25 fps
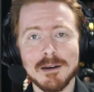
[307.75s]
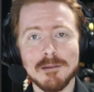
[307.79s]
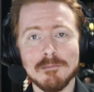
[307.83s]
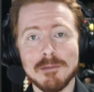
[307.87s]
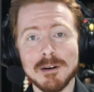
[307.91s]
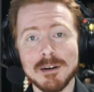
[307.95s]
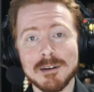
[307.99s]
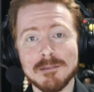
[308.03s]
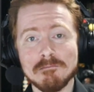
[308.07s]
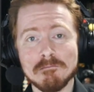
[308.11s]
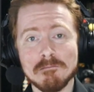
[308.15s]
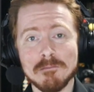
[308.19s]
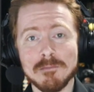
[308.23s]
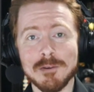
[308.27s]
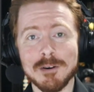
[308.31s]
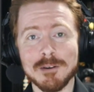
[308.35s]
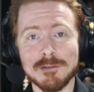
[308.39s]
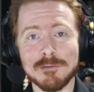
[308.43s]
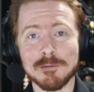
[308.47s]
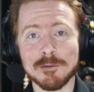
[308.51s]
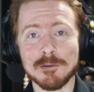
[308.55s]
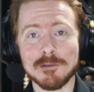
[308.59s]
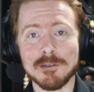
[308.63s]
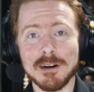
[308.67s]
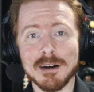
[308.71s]
But once
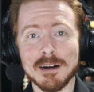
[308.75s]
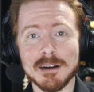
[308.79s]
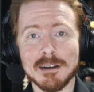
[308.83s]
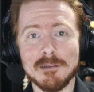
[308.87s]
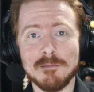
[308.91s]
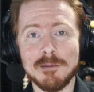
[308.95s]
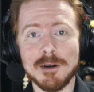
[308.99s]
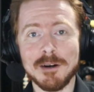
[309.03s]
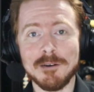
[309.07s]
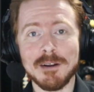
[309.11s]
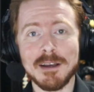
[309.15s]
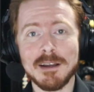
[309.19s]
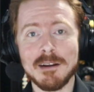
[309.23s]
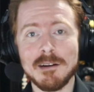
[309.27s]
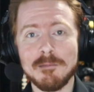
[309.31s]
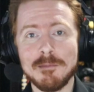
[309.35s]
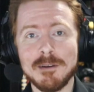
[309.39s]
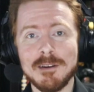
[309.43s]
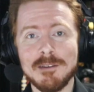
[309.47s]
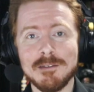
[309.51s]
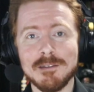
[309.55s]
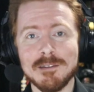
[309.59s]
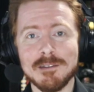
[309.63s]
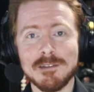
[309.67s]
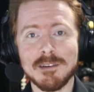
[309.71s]
we're talking about
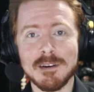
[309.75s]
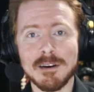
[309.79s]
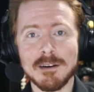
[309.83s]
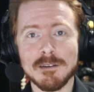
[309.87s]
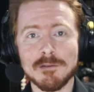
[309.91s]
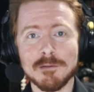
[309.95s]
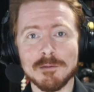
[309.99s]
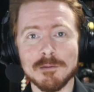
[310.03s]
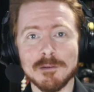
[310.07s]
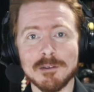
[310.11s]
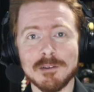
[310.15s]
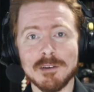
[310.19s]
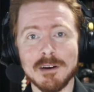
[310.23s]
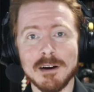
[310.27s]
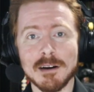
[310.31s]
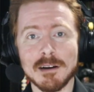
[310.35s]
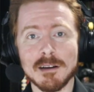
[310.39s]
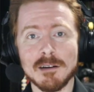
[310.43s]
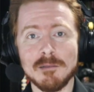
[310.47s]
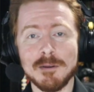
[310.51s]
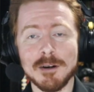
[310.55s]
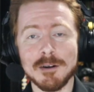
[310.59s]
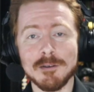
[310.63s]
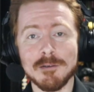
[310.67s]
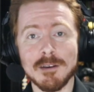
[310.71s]
enemies and such, we're talking
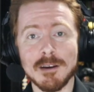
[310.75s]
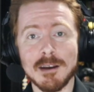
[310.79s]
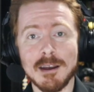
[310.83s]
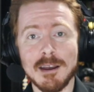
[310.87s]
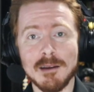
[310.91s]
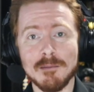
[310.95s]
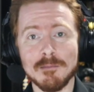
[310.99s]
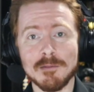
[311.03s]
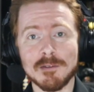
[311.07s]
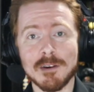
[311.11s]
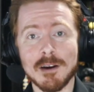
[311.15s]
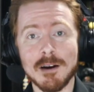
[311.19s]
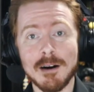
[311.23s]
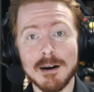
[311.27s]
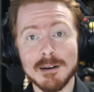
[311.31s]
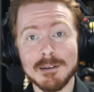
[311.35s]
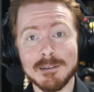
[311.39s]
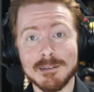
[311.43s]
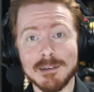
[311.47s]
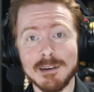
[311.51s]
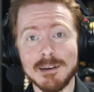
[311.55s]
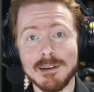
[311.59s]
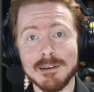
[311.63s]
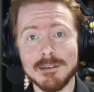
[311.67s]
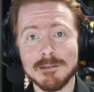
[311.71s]
about the game's
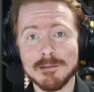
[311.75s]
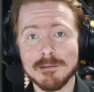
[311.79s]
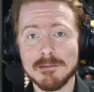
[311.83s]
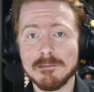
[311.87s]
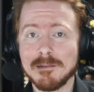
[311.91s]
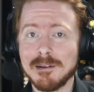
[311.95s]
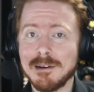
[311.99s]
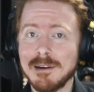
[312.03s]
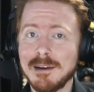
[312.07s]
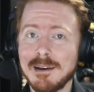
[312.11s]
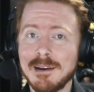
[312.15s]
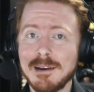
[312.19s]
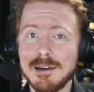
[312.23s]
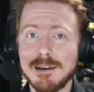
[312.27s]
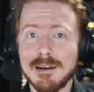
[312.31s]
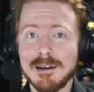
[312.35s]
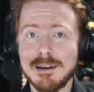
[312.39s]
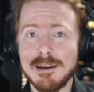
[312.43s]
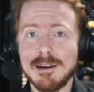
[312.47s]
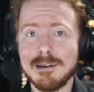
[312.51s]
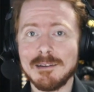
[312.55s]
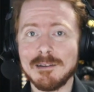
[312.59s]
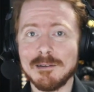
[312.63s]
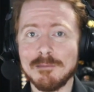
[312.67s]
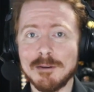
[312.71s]
content,
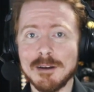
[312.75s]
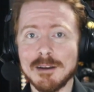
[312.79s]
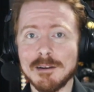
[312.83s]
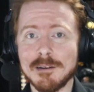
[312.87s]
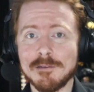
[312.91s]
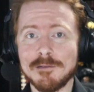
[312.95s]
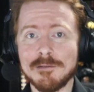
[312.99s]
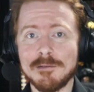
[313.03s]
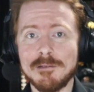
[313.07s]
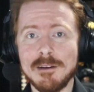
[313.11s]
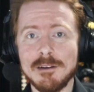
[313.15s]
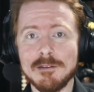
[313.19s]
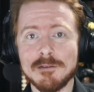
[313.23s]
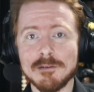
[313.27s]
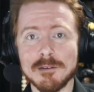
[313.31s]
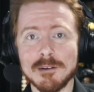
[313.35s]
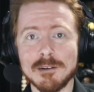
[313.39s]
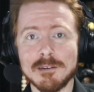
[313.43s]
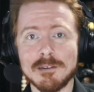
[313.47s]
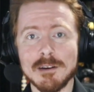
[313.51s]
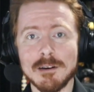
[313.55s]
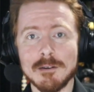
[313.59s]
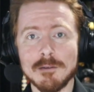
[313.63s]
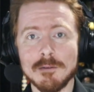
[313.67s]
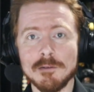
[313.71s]
and the biggest feature of
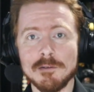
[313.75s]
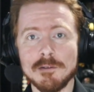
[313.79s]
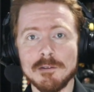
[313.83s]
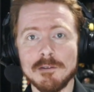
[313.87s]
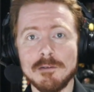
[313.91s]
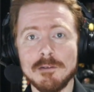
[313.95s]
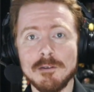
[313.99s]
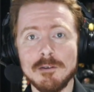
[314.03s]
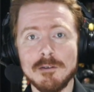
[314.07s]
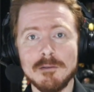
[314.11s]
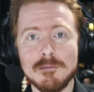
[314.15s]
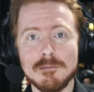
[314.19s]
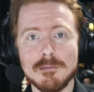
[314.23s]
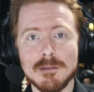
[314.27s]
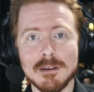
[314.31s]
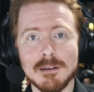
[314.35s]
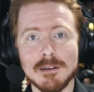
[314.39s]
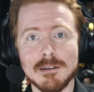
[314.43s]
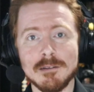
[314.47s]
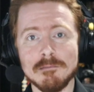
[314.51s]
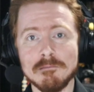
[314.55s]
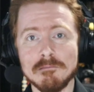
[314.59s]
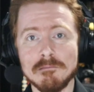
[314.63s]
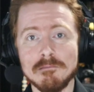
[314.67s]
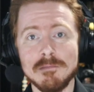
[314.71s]
Tunnels of Doom that
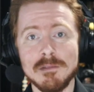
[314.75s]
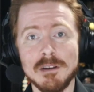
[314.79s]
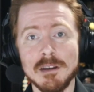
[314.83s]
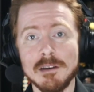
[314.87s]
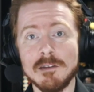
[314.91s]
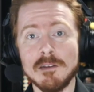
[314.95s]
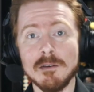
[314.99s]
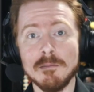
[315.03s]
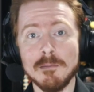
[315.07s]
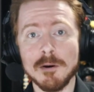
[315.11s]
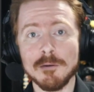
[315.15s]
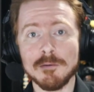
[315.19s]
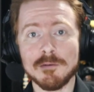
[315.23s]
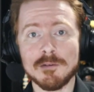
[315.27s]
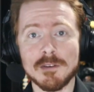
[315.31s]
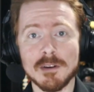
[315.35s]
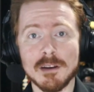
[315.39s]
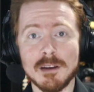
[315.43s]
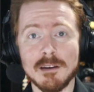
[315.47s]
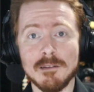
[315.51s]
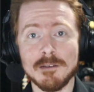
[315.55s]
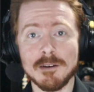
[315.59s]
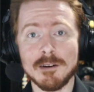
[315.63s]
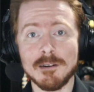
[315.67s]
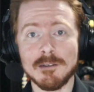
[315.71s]
did the most to
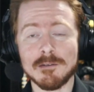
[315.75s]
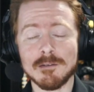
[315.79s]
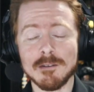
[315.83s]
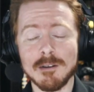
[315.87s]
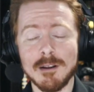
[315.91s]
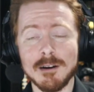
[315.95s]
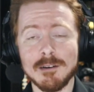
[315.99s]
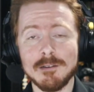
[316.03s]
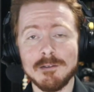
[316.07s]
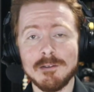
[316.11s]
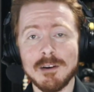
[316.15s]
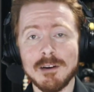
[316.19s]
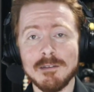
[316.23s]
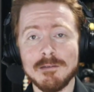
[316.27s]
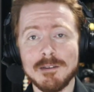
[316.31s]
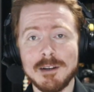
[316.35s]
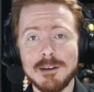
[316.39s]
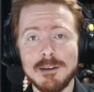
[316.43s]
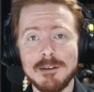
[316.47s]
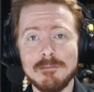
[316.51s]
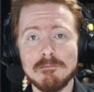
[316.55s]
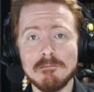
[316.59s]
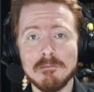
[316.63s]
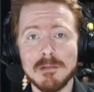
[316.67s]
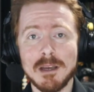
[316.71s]
give it its
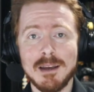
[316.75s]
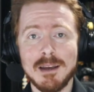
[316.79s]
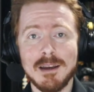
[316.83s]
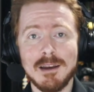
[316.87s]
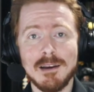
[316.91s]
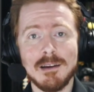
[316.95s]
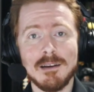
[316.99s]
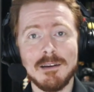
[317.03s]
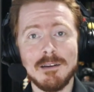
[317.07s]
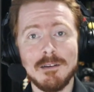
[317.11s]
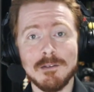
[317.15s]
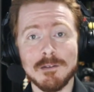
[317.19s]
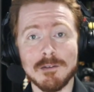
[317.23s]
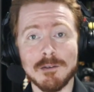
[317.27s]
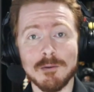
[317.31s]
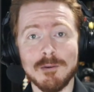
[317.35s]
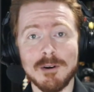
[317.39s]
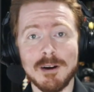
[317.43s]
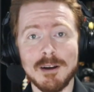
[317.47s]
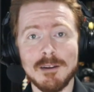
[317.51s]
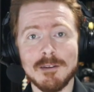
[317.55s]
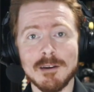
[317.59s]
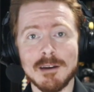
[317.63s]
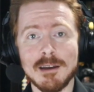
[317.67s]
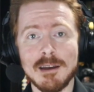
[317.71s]
longevity is the
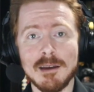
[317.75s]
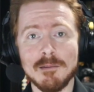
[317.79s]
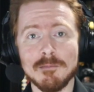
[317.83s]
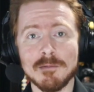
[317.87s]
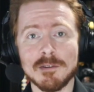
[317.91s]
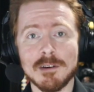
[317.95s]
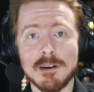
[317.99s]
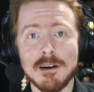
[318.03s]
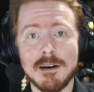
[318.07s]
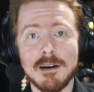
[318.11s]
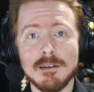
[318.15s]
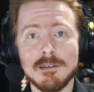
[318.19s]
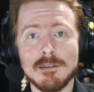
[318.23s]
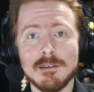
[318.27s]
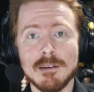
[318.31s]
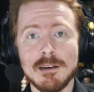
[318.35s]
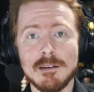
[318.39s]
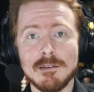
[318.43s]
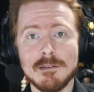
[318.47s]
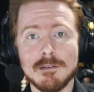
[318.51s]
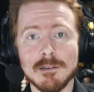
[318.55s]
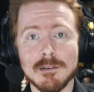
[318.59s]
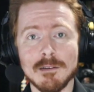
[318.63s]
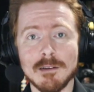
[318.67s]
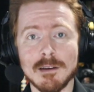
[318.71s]
way the game's
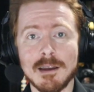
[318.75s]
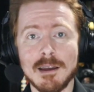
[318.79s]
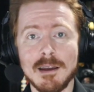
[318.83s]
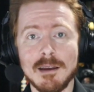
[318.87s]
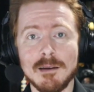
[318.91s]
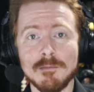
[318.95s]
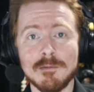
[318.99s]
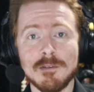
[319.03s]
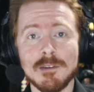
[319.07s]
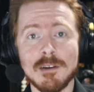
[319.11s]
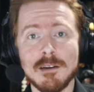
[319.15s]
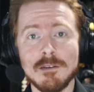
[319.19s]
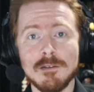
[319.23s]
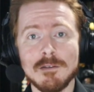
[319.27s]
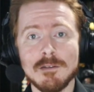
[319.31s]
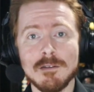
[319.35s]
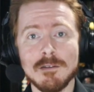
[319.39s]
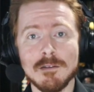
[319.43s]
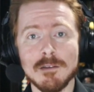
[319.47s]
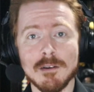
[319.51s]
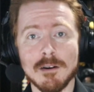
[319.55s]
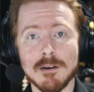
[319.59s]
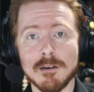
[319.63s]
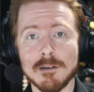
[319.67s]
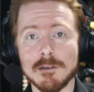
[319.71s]
content and the game's
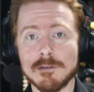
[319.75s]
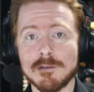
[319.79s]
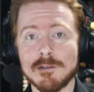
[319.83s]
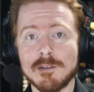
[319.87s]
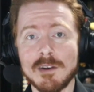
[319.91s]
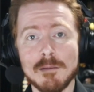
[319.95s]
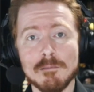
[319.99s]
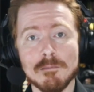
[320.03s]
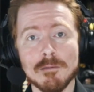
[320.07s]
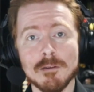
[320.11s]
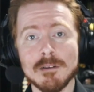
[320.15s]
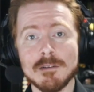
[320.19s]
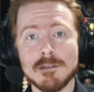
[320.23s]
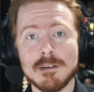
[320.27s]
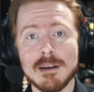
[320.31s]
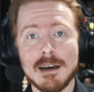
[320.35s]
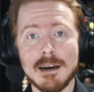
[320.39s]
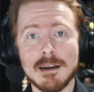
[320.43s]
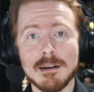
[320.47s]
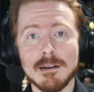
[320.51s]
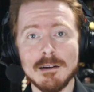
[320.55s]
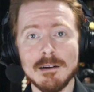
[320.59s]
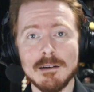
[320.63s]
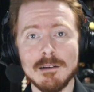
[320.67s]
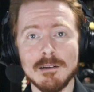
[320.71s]
engine are separate
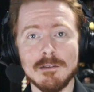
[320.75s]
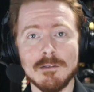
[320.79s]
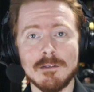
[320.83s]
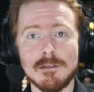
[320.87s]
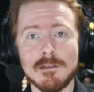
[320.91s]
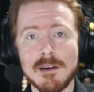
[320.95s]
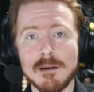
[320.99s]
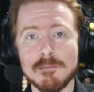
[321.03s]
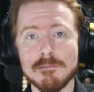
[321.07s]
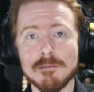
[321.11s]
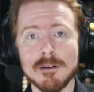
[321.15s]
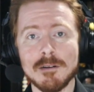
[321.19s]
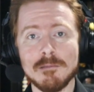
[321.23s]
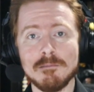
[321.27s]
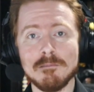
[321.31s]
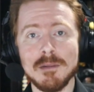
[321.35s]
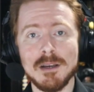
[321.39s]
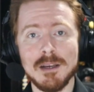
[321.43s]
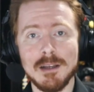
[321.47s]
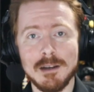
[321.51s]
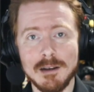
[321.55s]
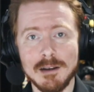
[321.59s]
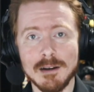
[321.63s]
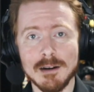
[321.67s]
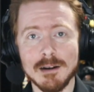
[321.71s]
data and separate
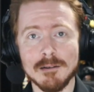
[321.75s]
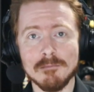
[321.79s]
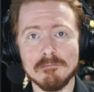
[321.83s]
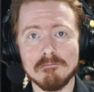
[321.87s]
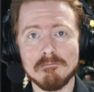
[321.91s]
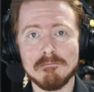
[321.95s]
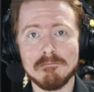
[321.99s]
media.